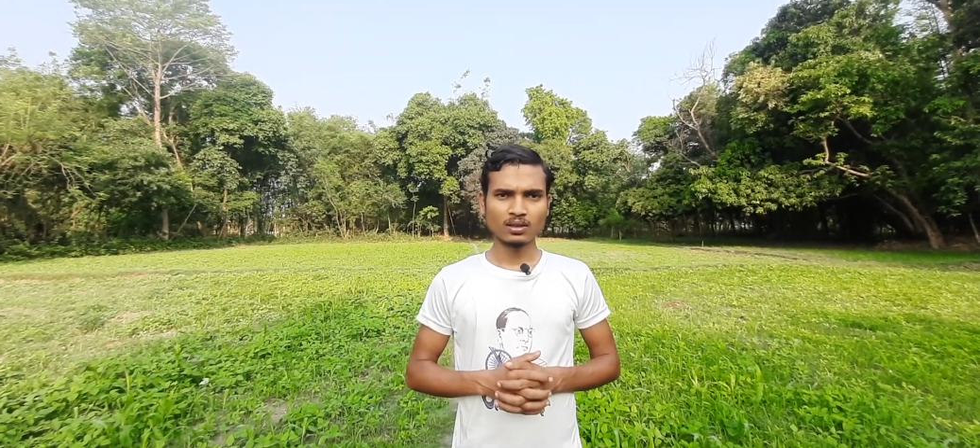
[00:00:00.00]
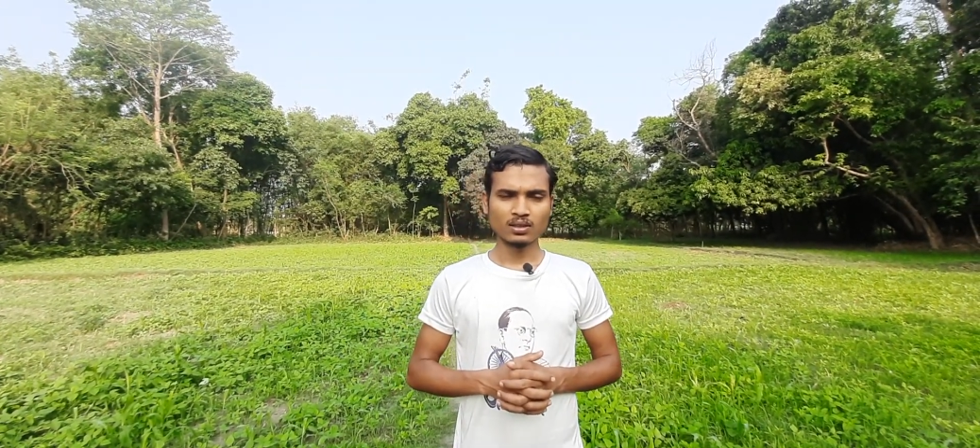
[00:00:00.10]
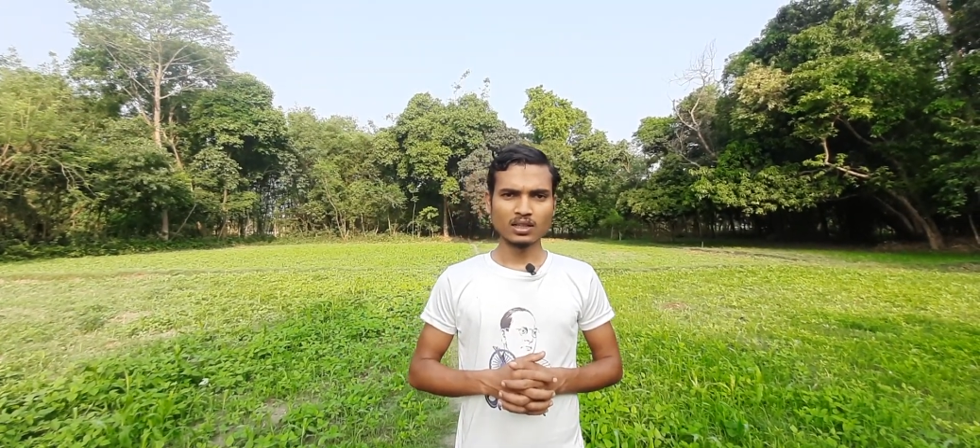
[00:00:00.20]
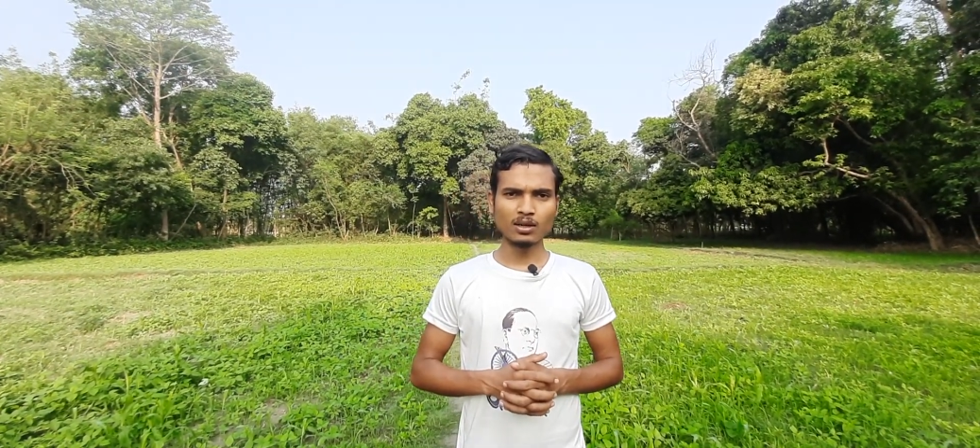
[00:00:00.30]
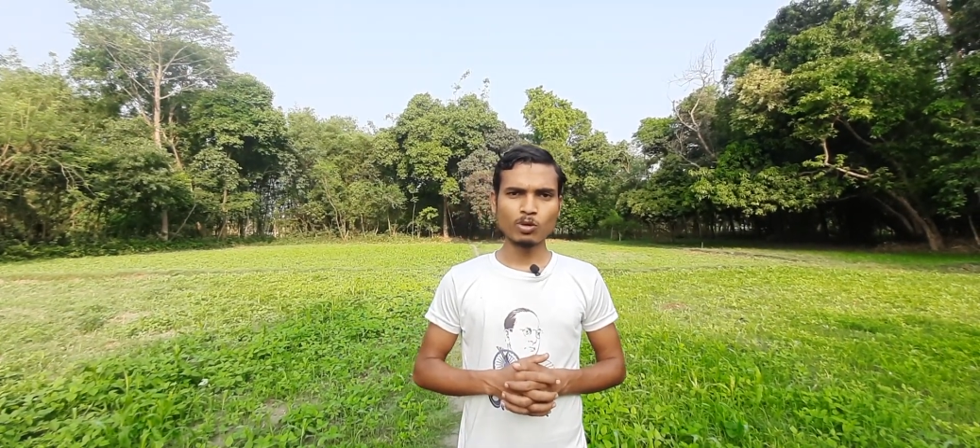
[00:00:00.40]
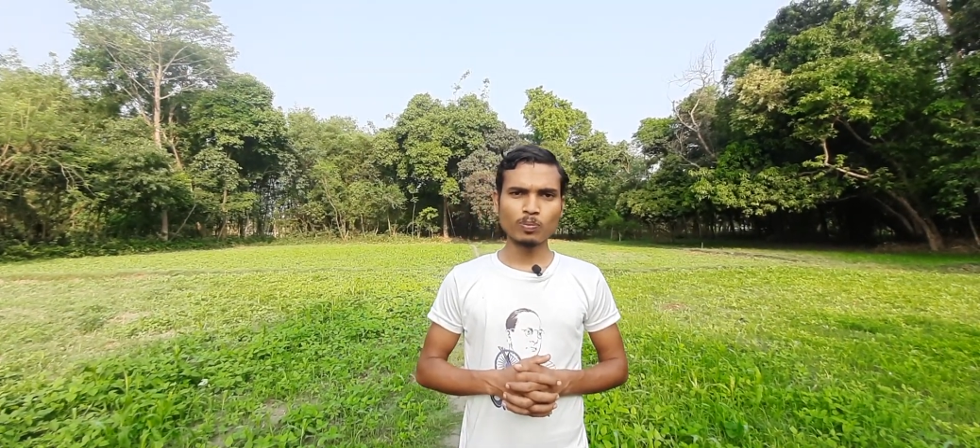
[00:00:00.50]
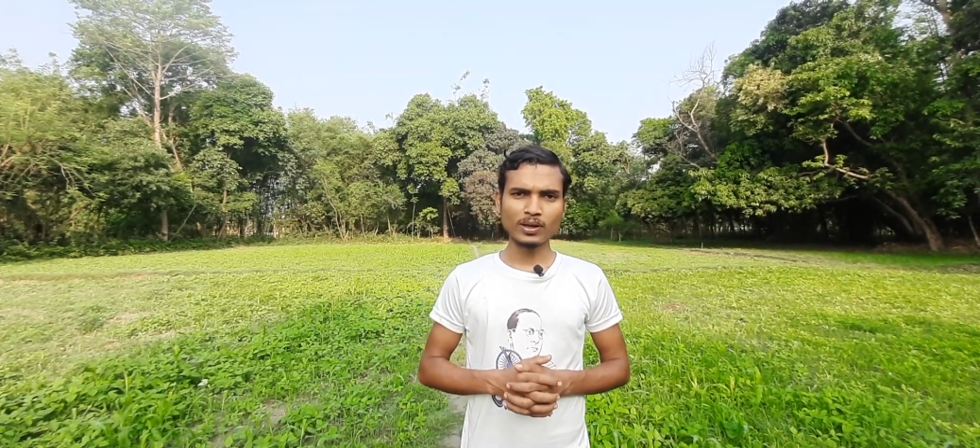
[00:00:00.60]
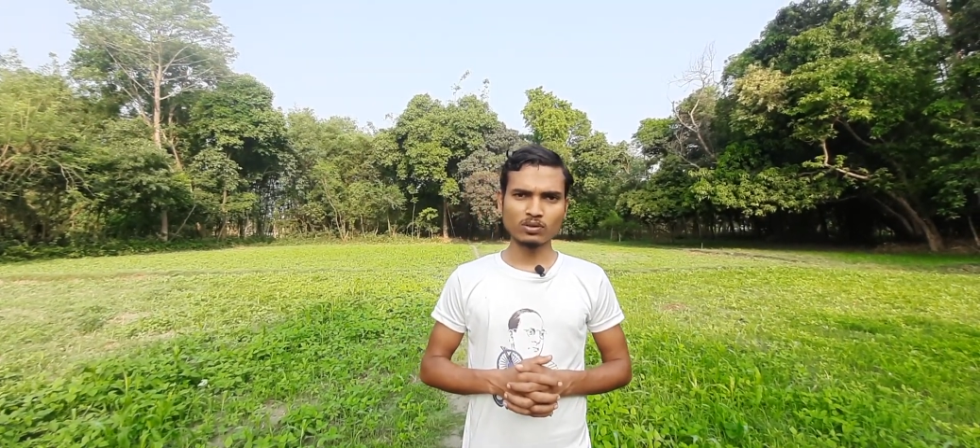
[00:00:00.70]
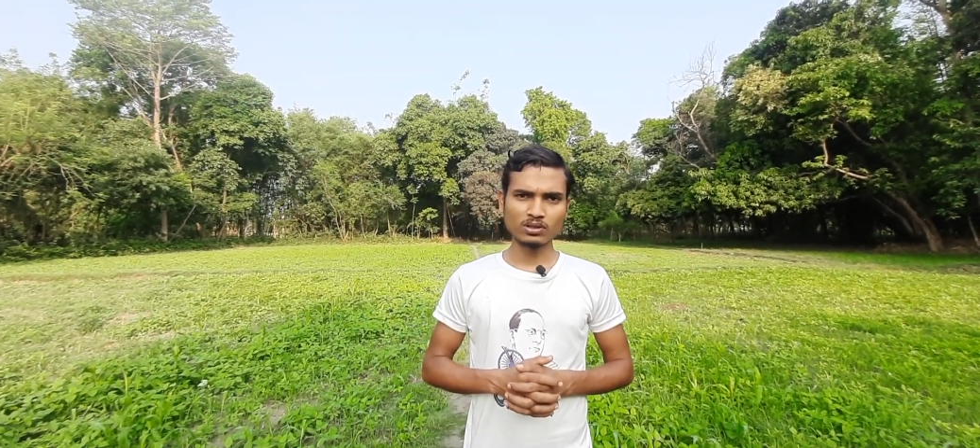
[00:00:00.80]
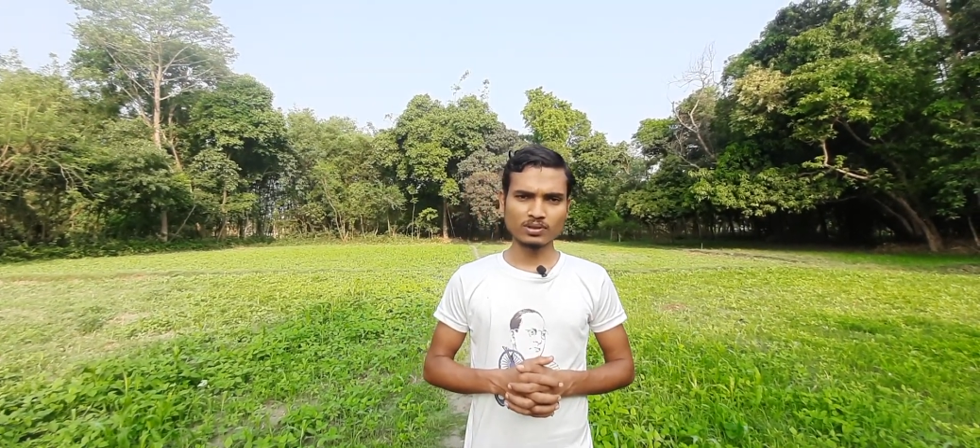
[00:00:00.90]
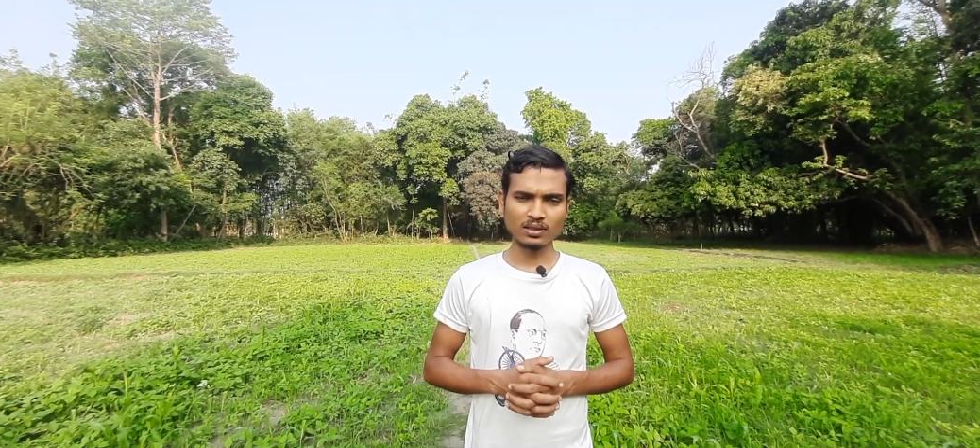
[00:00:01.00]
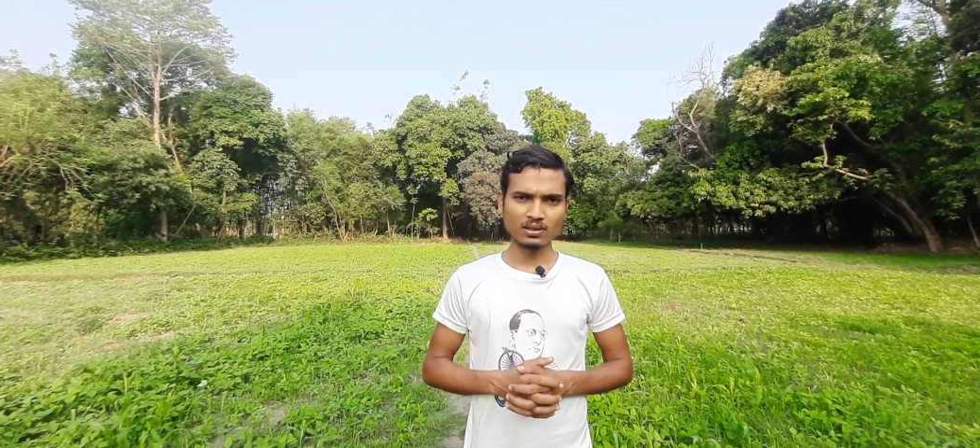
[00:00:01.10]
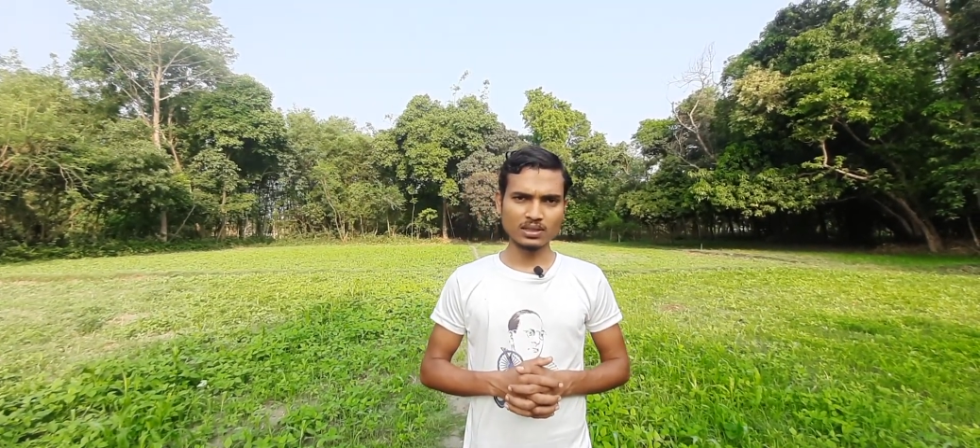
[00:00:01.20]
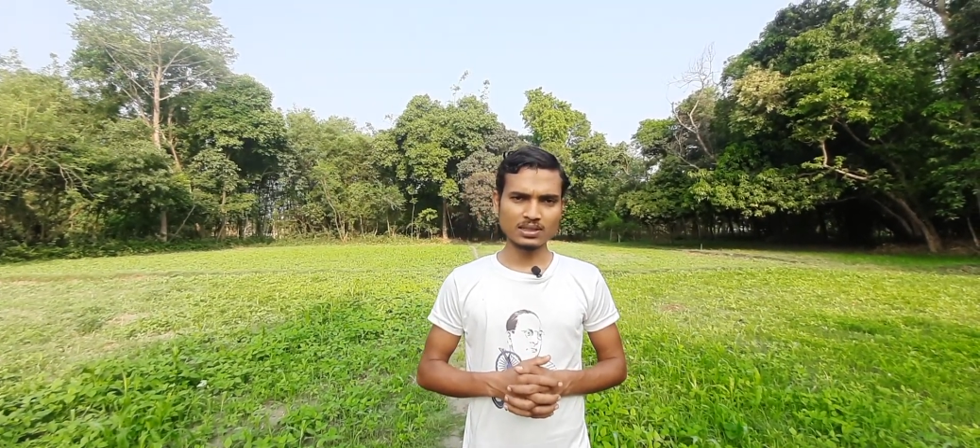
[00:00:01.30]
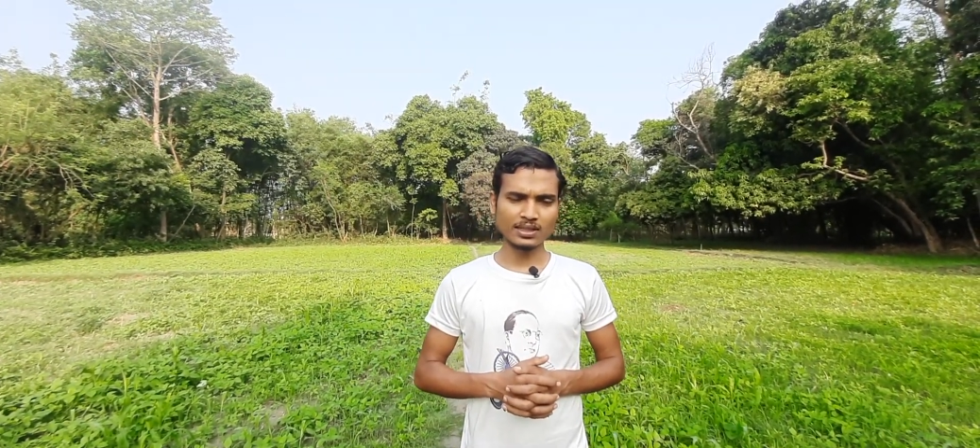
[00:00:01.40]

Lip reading: The name of my YouTube channel is